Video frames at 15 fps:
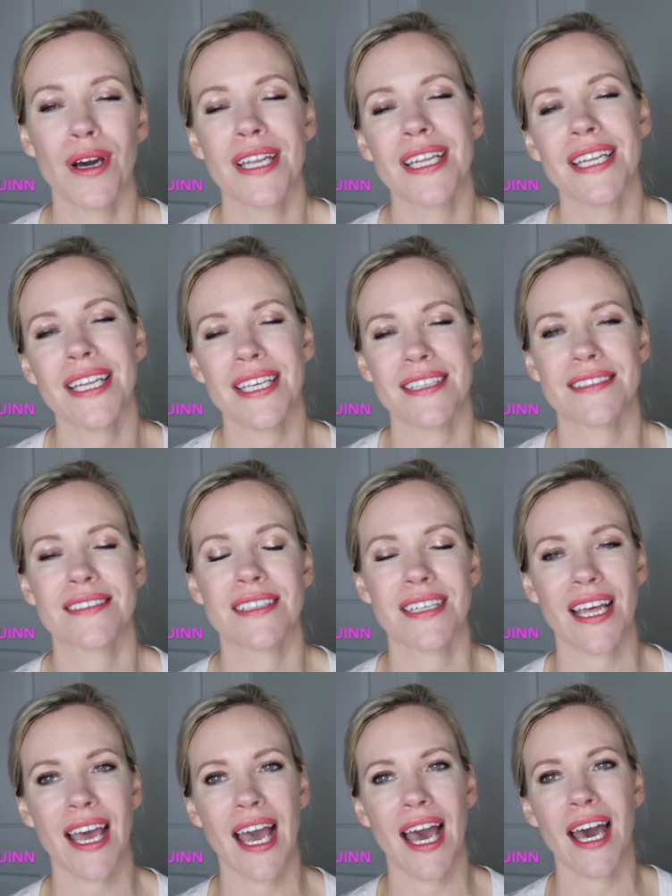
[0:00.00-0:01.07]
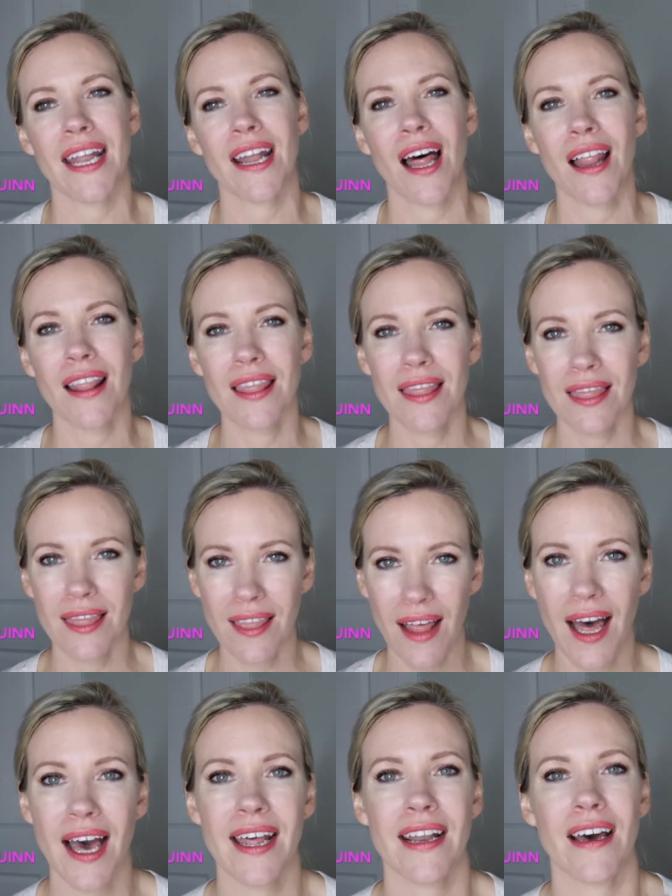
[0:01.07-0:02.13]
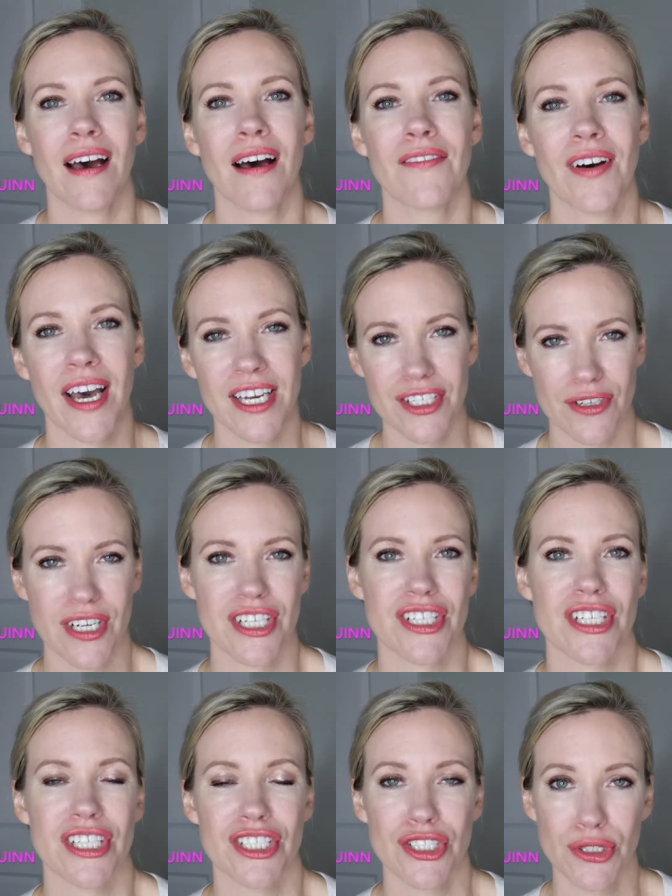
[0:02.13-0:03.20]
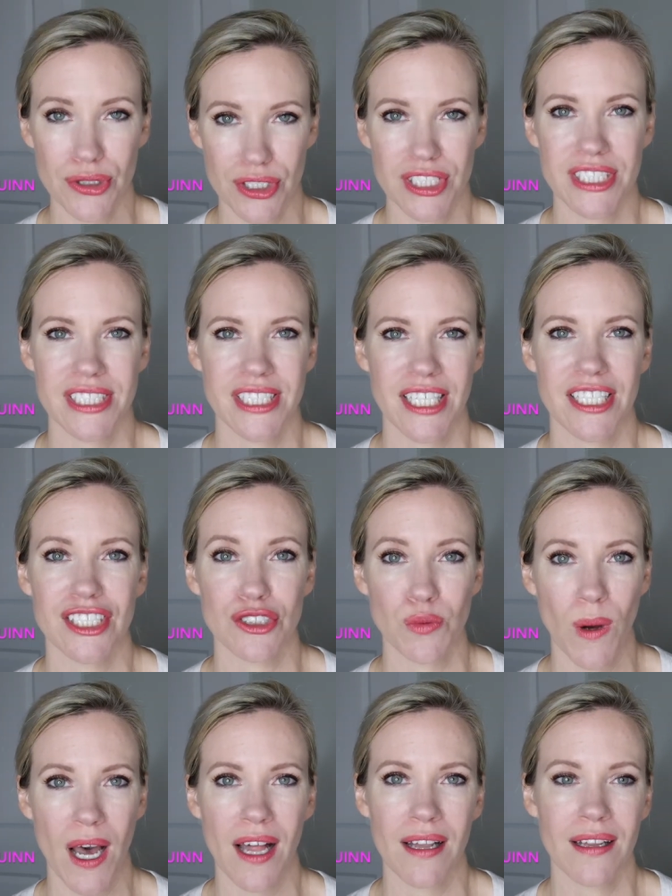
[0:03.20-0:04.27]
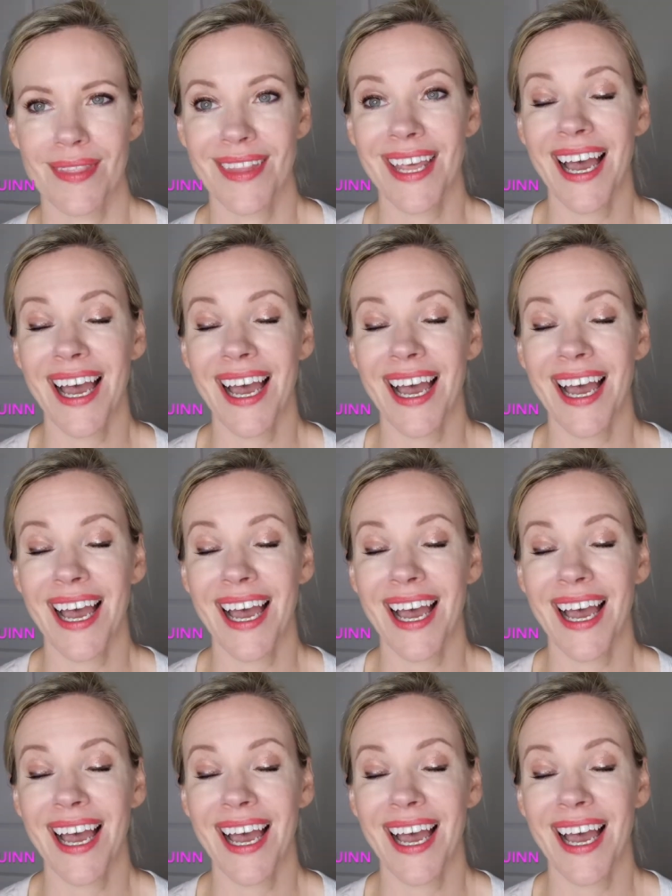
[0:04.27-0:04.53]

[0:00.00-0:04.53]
and it is going to add a lot of hydration to your skin as well.